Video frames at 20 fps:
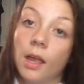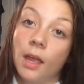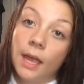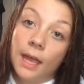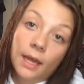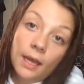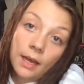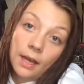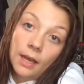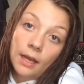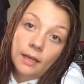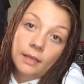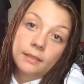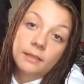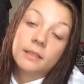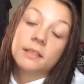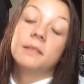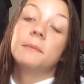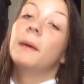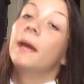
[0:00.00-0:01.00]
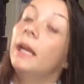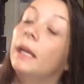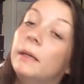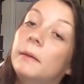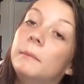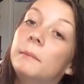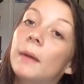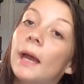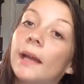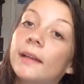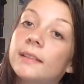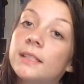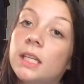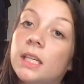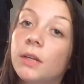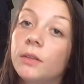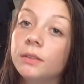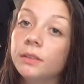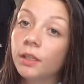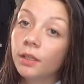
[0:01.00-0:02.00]
Hey guys, it's Peyton back
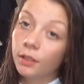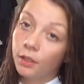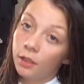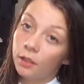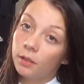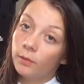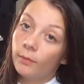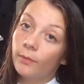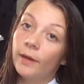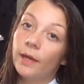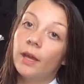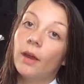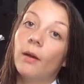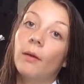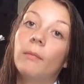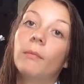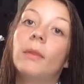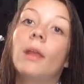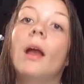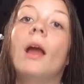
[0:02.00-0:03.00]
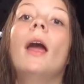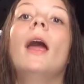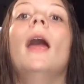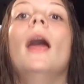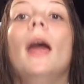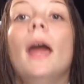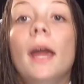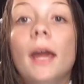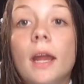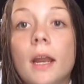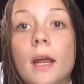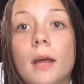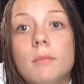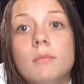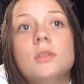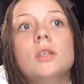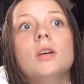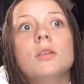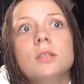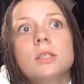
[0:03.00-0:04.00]
today with another YouTube video. And I'm
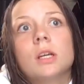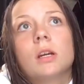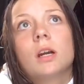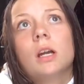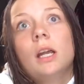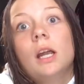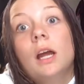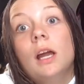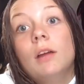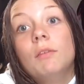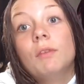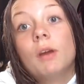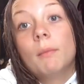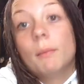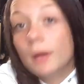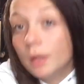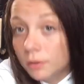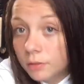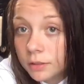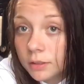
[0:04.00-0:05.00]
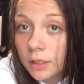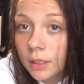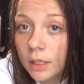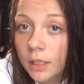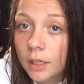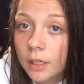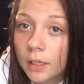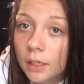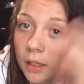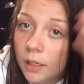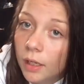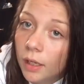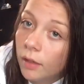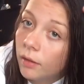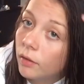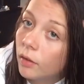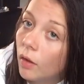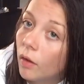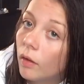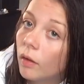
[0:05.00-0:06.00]
so sorry I have not posted in a
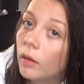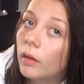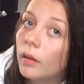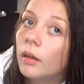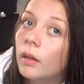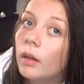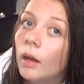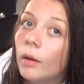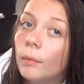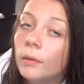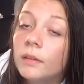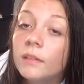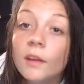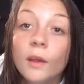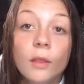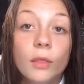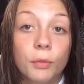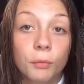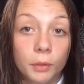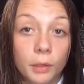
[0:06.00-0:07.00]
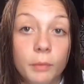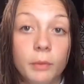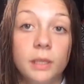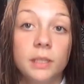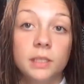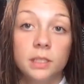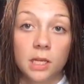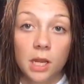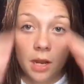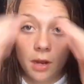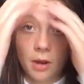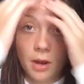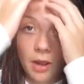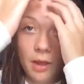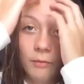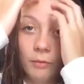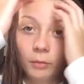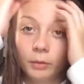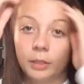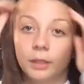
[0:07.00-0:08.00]
solid, I want to say 3 weeks now. I
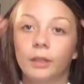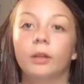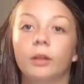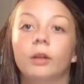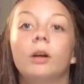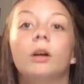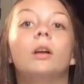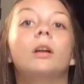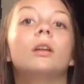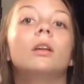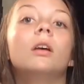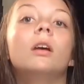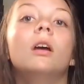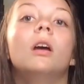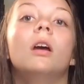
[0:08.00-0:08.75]
haven't really looked.